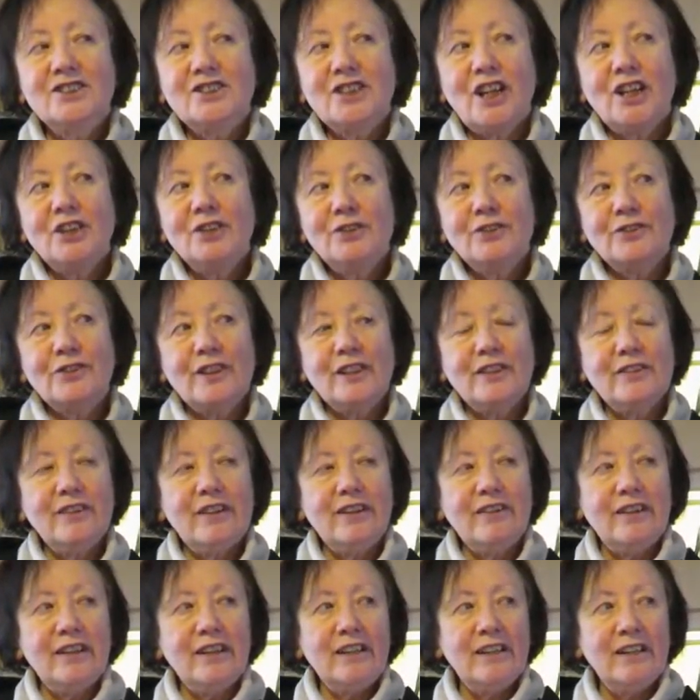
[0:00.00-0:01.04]
shows in a
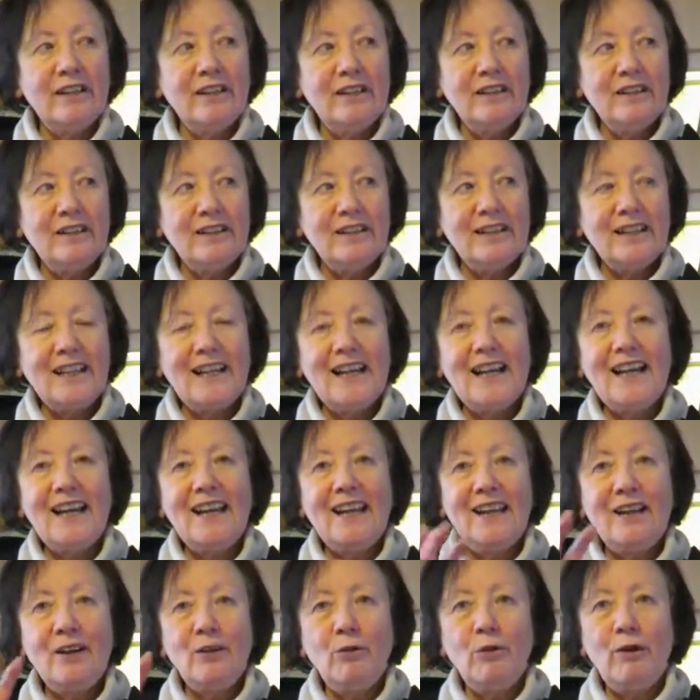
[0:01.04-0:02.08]
very
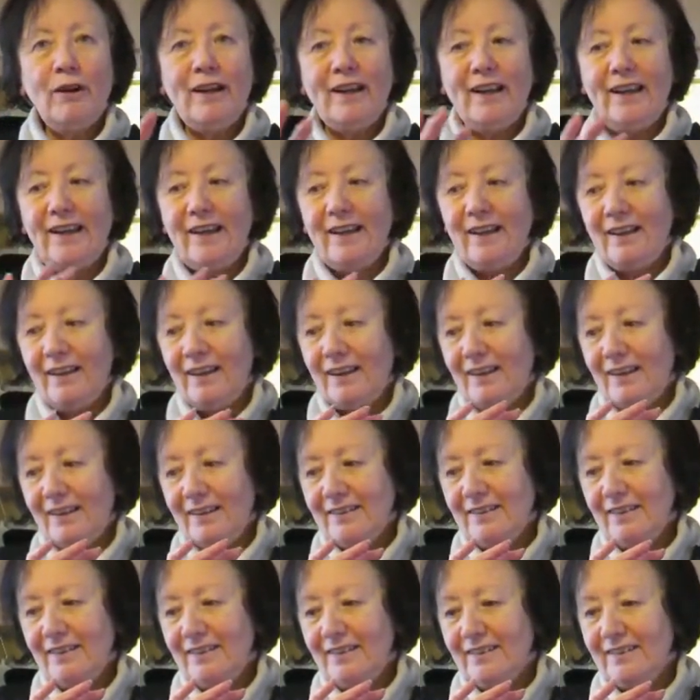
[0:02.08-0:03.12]
clear way.
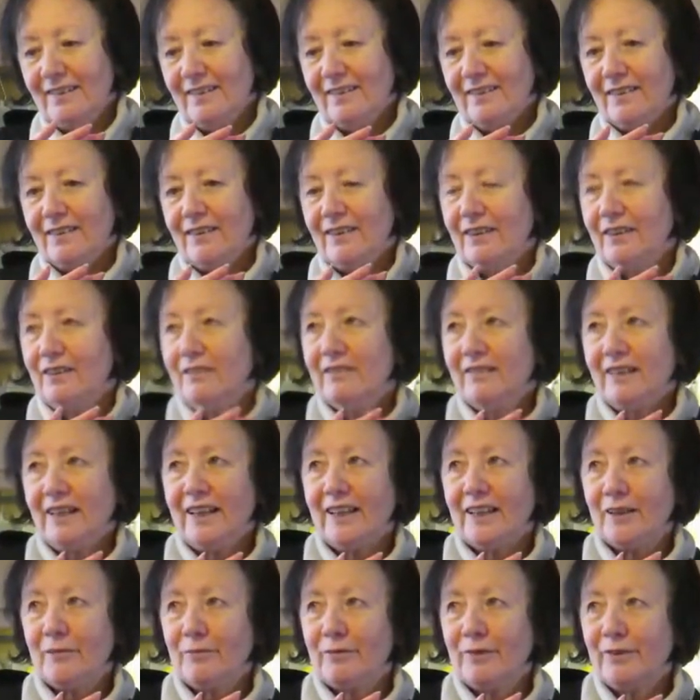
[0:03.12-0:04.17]
But this is a huge
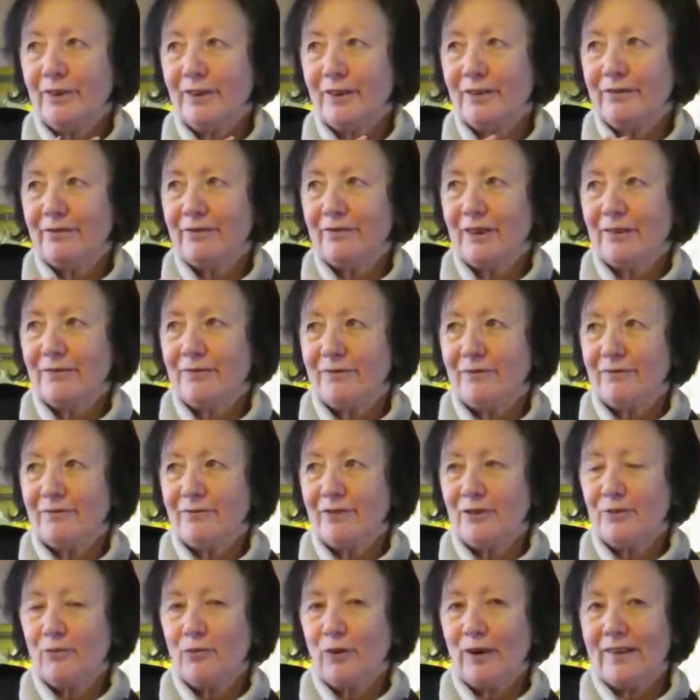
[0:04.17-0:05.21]
leap you know, from,
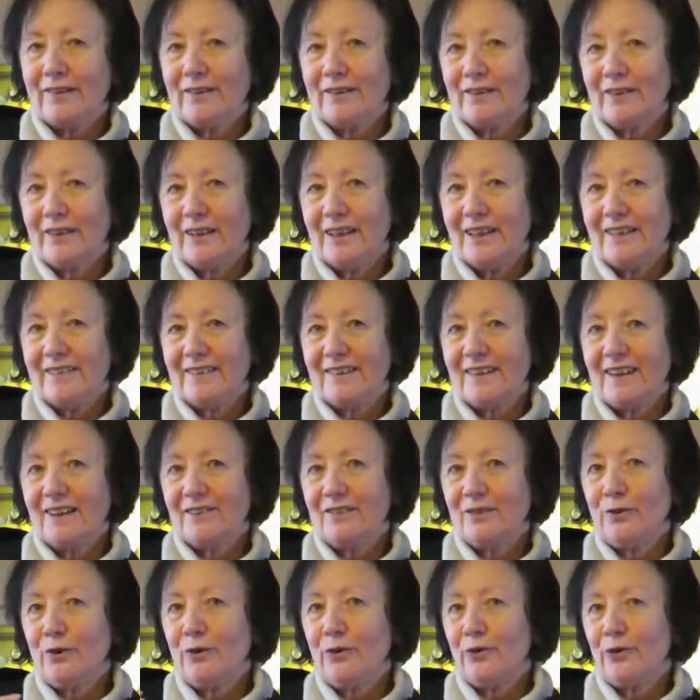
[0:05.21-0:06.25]
from west to east. It
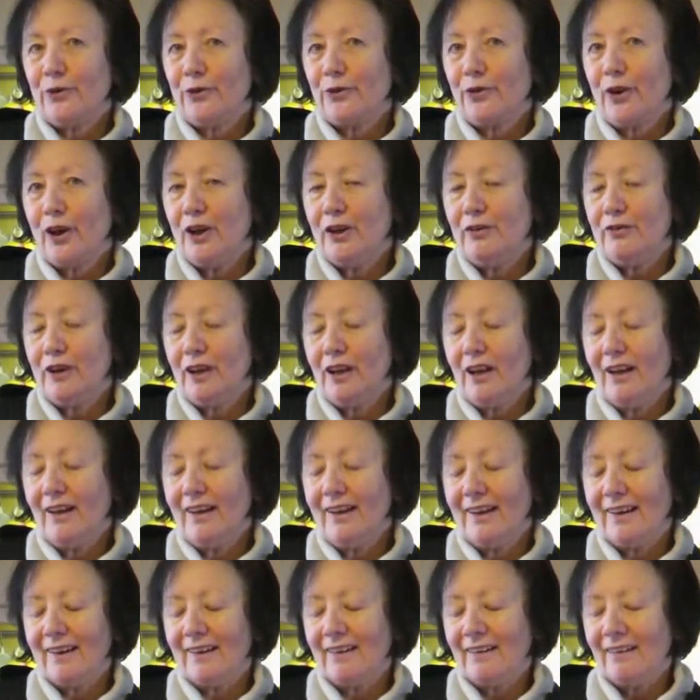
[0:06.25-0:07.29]
has all sorts of
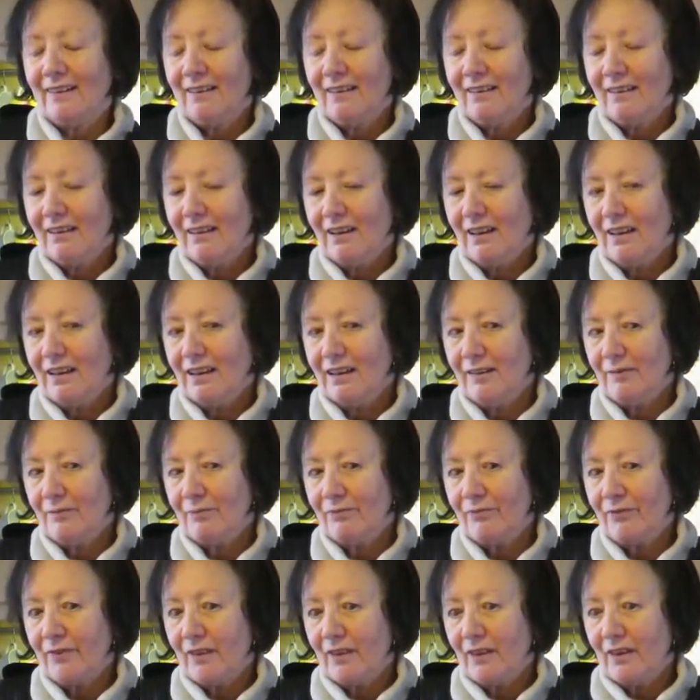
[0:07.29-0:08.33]
overlying
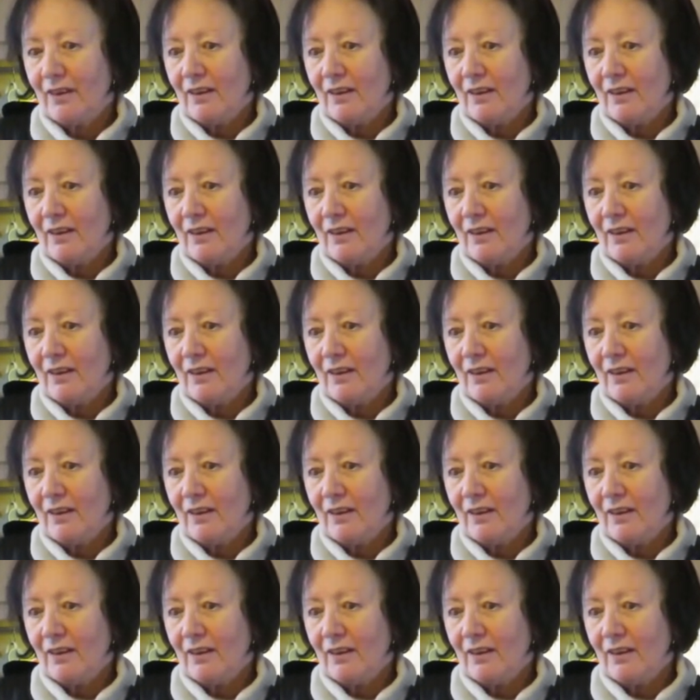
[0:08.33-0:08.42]
um,